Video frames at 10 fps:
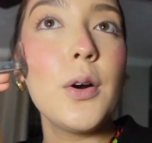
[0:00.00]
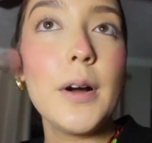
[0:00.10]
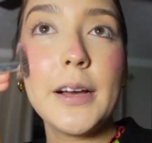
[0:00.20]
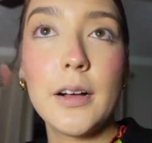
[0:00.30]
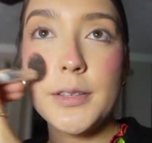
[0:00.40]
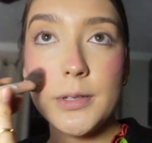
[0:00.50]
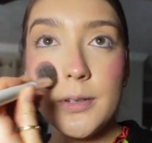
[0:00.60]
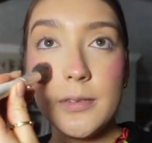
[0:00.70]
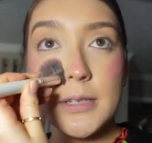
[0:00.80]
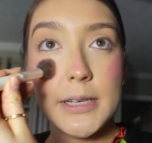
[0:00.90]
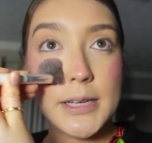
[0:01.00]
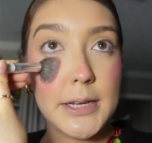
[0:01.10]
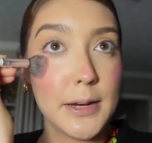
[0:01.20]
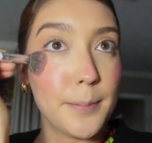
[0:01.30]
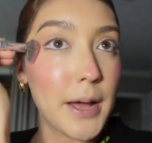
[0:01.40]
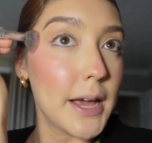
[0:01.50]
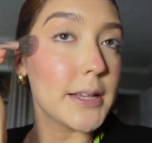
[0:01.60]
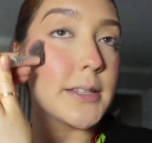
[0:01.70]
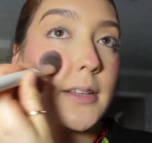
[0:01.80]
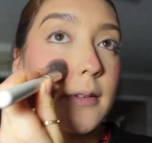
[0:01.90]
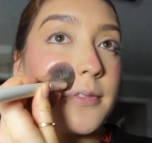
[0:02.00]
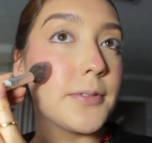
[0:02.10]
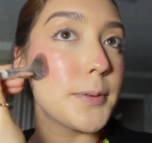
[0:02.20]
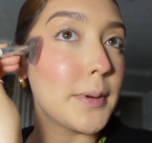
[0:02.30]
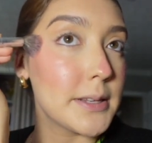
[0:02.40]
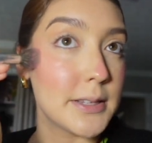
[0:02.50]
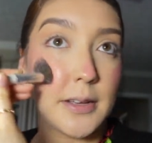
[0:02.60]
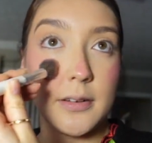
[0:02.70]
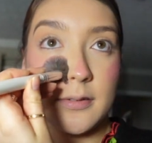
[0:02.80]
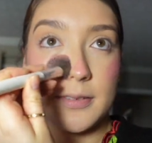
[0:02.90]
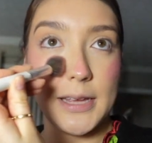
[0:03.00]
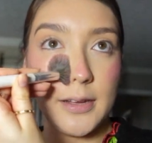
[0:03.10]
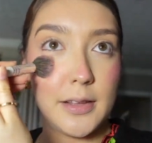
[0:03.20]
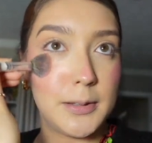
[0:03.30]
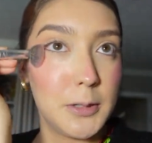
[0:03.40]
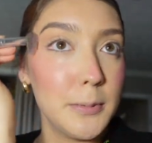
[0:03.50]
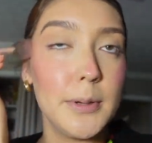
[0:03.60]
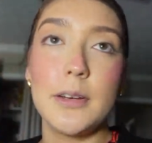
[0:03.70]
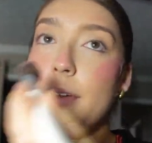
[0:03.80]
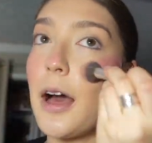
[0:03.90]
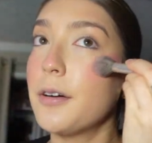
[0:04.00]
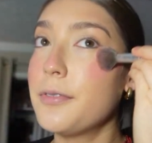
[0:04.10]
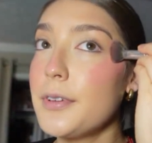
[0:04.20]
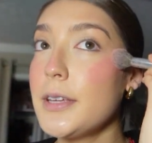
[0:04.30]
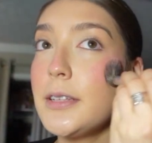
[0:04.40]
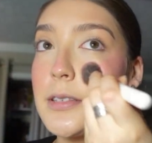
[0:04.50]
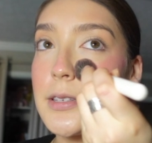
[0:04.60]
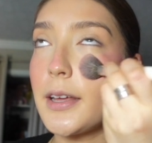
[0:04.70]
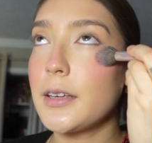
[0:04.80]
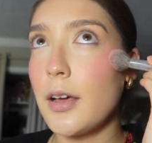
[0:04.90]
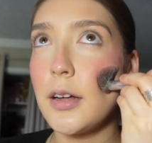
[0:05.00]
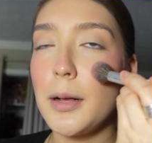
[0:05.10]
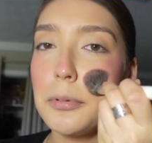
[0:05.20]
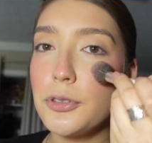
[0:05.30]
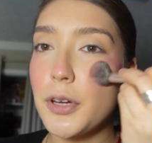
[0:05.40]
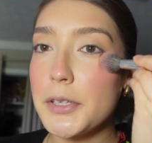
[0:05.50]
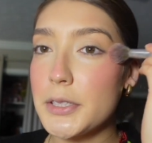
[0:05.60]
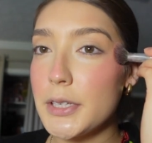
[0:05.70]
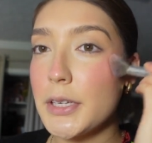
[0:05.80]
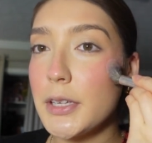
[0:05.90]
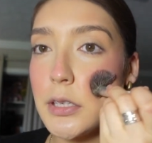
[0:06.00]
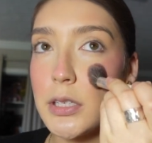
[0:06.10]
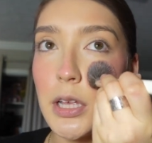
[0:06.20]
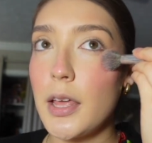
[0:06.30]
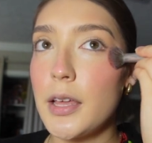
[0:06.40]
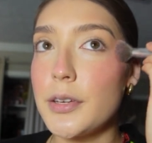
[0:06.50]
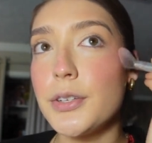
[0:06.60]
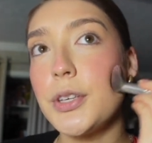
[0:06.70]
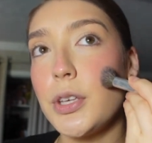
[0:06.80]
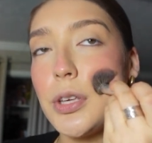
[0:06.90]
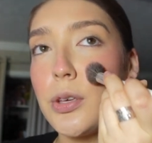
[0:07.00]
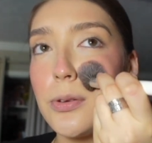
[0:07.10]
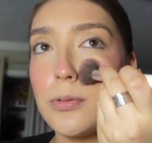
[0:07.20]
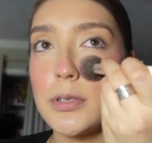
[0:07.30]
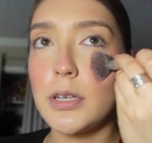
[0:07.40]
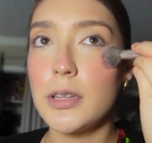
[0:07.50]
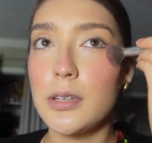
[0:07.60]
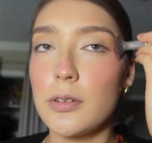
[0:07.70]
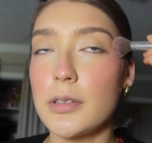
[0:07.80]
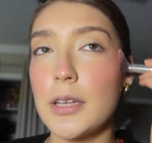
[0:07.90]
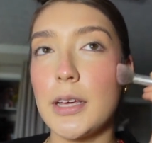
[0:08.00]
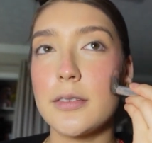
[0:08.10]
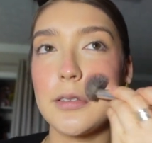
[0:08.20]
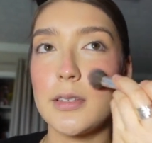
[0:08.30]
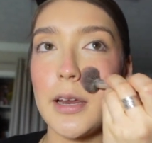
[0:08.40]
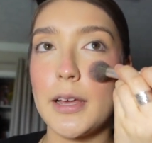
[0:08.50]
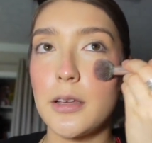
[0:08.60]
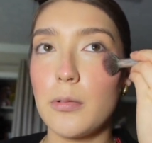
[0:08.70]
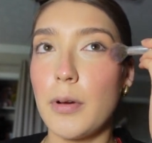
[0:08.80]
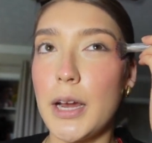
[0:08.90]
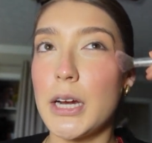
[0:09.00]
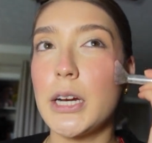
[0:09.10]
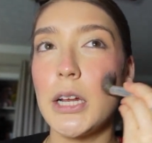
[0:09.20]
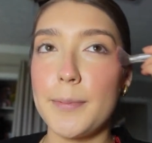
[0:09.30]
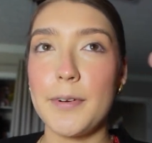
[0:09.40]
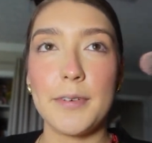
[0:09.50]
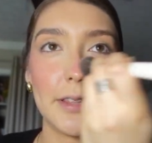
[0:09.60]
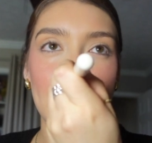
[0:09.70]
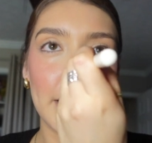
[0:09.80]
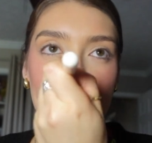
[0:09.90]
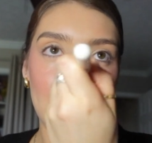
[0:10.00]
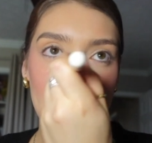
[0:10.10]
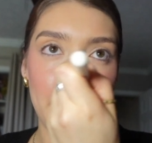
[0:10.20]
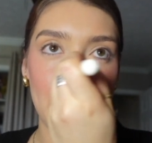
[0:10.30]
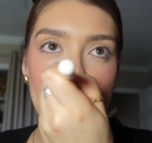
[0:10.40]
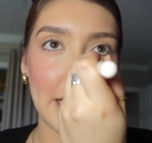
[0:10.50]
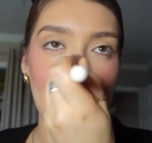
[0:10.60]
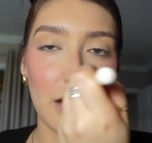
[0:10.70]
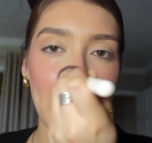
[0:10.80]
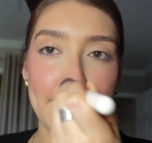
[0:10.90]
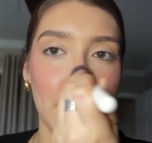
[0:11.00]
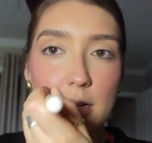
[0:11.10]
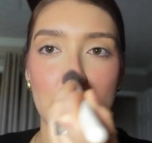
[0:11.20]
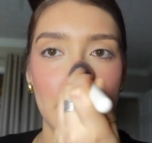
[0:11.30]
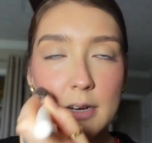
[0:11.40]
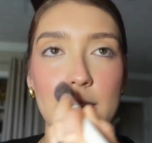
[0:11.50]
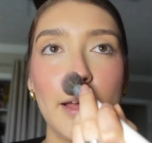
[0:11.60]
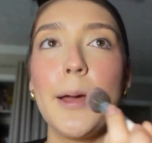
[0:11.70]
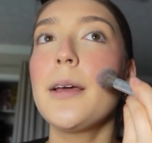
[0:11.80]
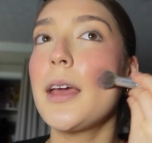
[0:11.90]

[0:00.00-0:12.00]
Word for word: Oh, I also did buy stuff for myself, like a little bit of outfits, like a couple dresses and cute little things that I could wear um, over there, but they all haven't gotten here yet,